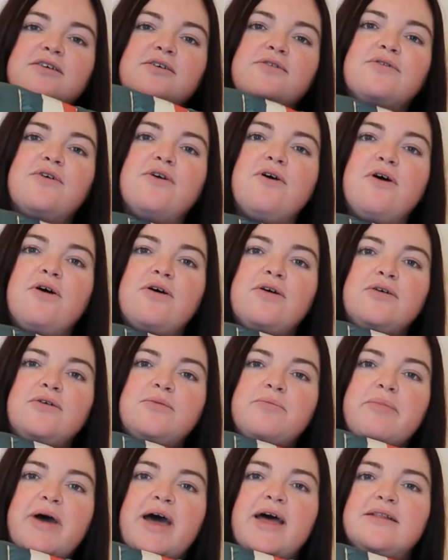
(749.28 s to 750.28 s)
that have got
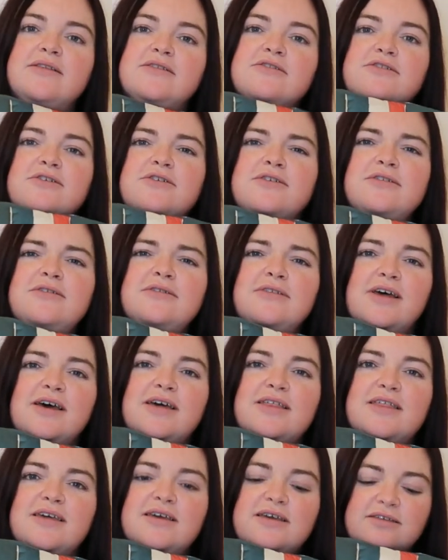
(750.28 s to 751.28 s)
patterns on
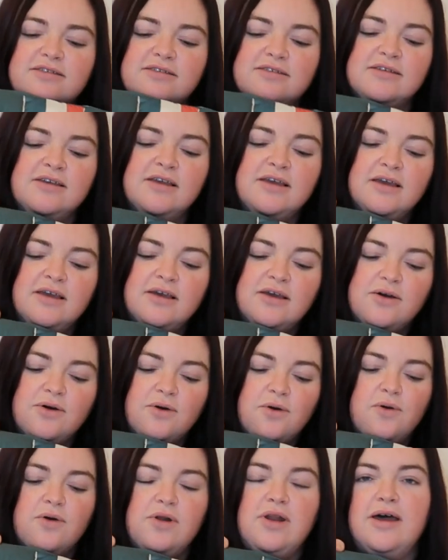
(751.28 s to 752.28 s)
like this,
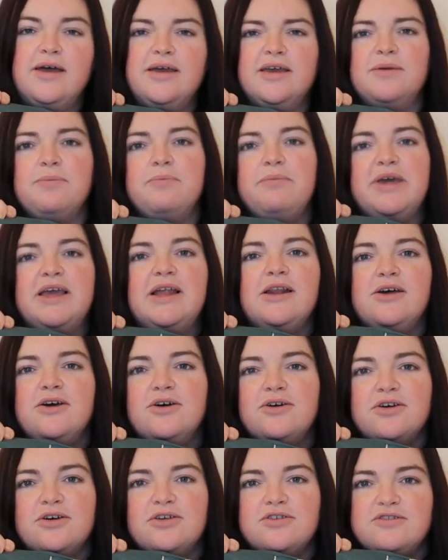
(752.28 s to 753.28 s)
or like big
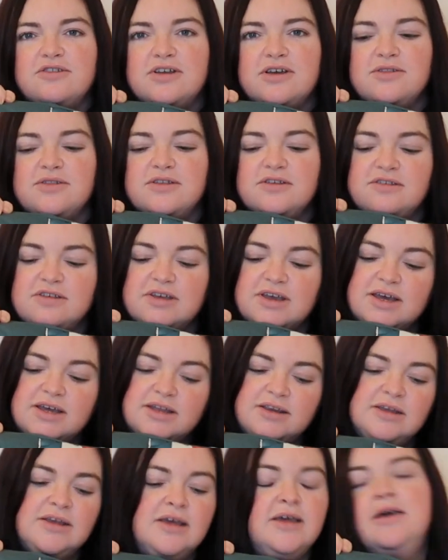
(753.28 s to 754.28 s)
logos down the
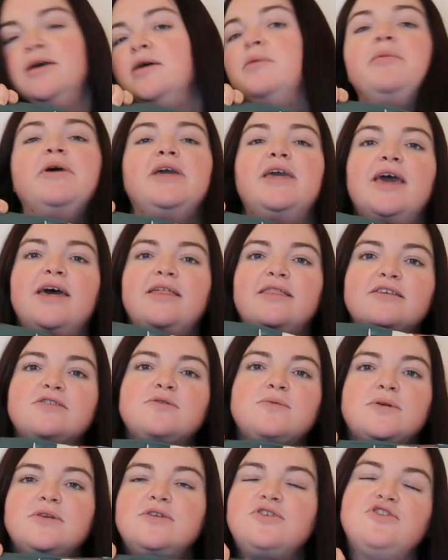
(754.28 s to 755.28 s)
side, but yeah,
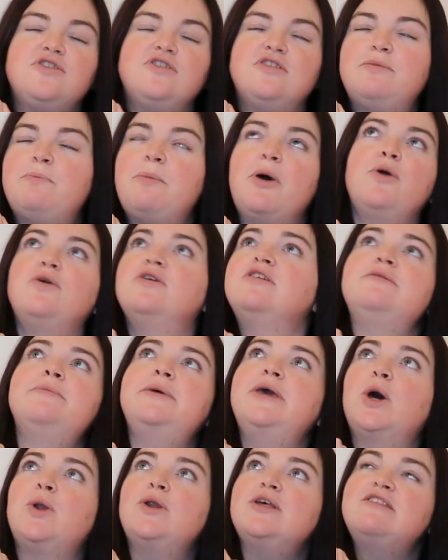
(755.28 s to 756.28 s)
this one just spoke to
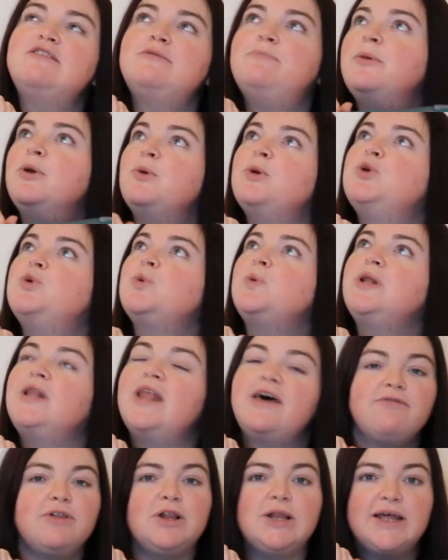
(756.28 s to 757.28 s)
me on a spiritual
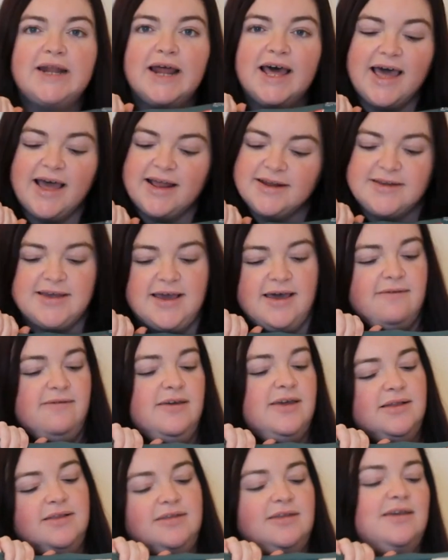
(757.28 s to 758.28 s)
level and I had to have
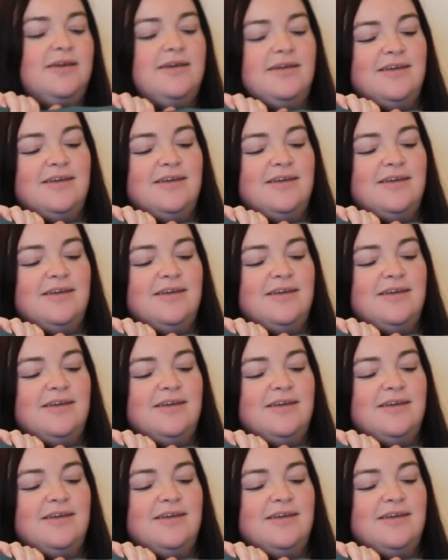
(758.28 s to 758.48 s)
it.